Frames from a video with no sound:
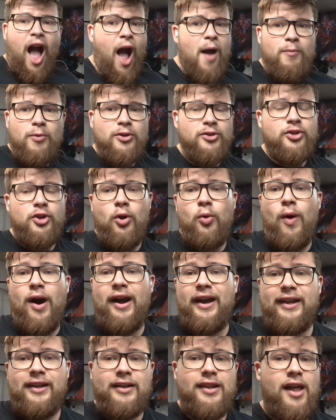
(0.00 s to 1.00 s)
not sure
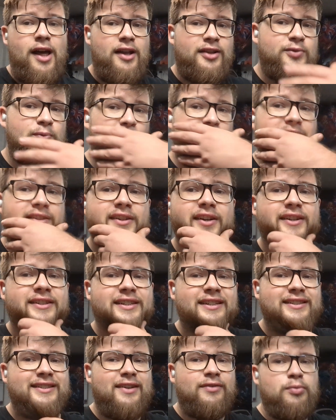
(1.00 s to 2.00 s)
why. Last week's
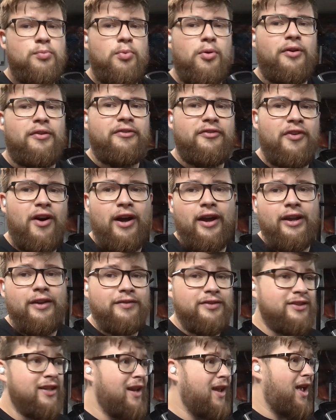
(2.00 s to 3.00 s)

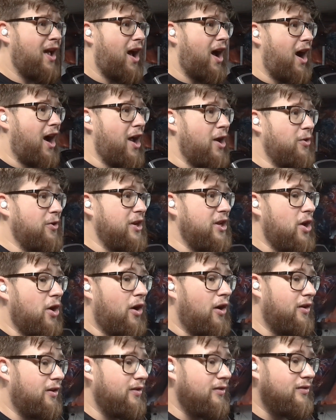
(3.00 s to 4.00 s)
97.5s, I only
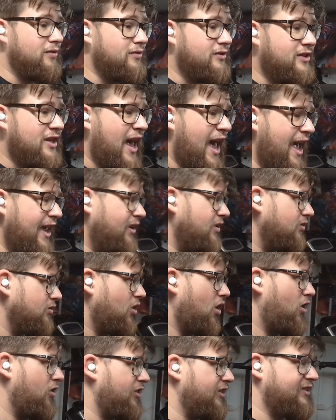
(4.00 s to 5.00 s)
got 10
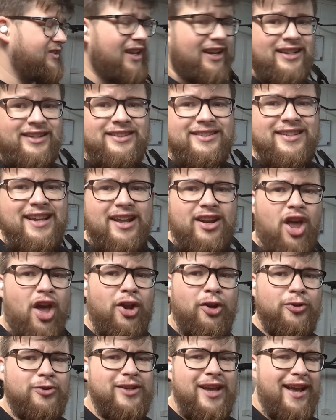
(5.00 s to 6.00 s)
on the second set,
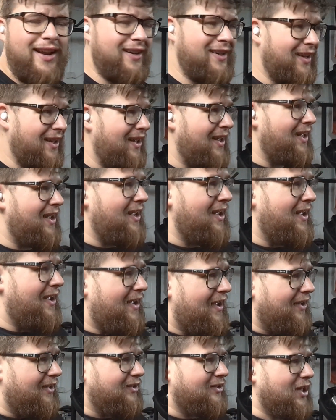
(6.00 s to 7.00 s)
9 or 10.
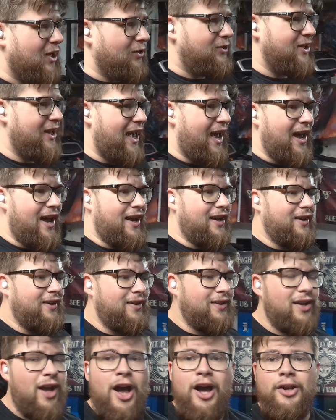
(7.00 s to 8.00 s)
So to get
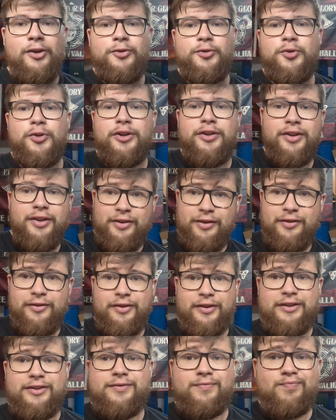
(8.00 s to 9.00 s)
100
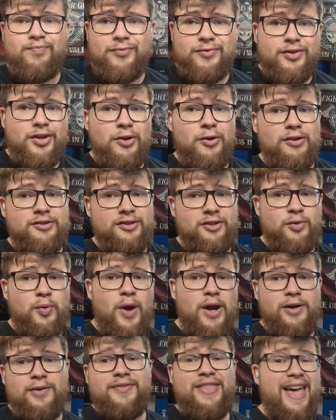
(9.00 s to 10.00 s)
for 2 lots of
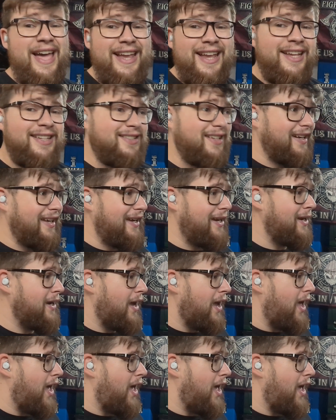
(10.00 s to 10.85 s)
12 that easily,